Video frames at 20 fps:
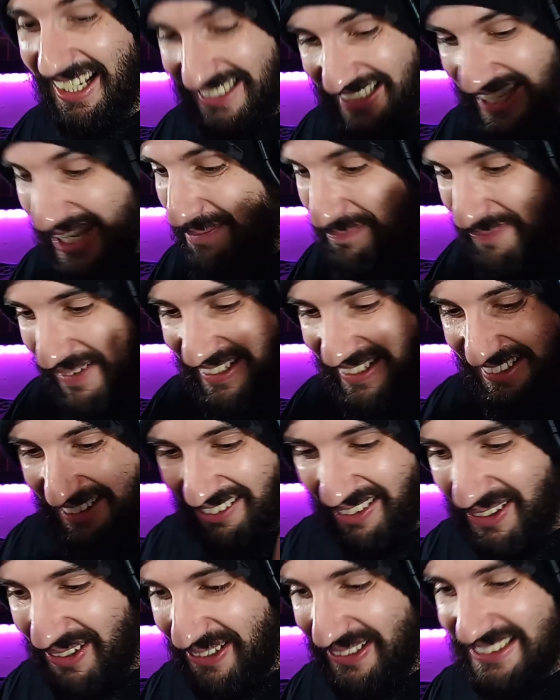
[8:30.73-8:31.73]
Keep it
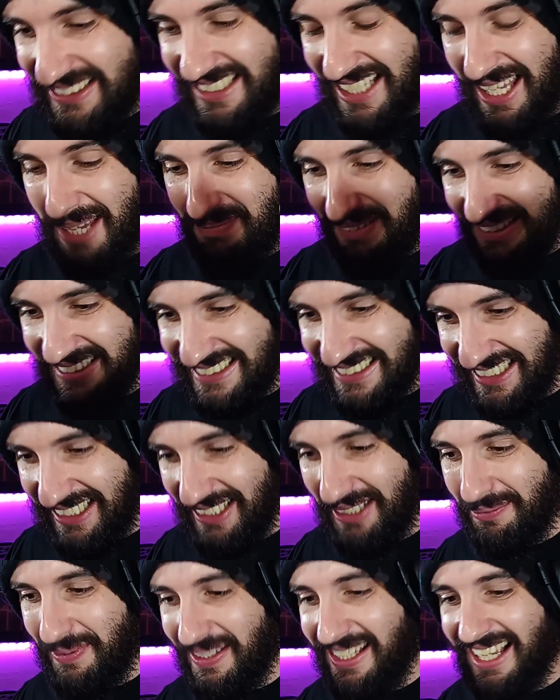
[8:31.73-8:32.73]
closed, keep it
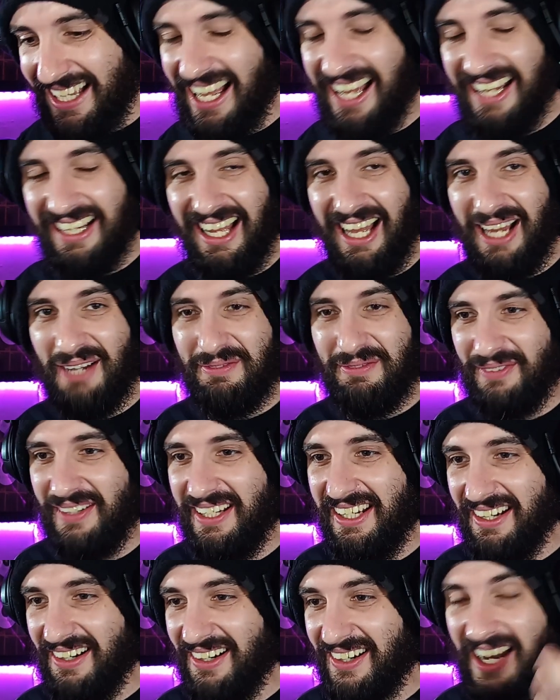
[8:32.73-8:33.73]
sealed. We can't have
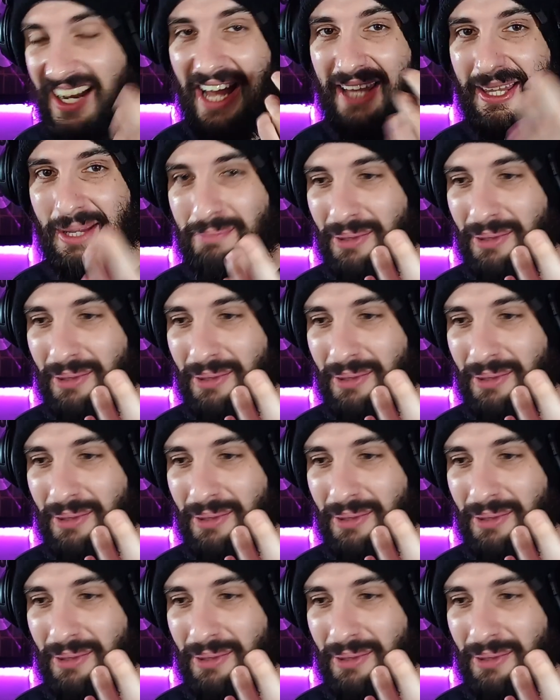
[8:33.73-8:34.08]
Rita and the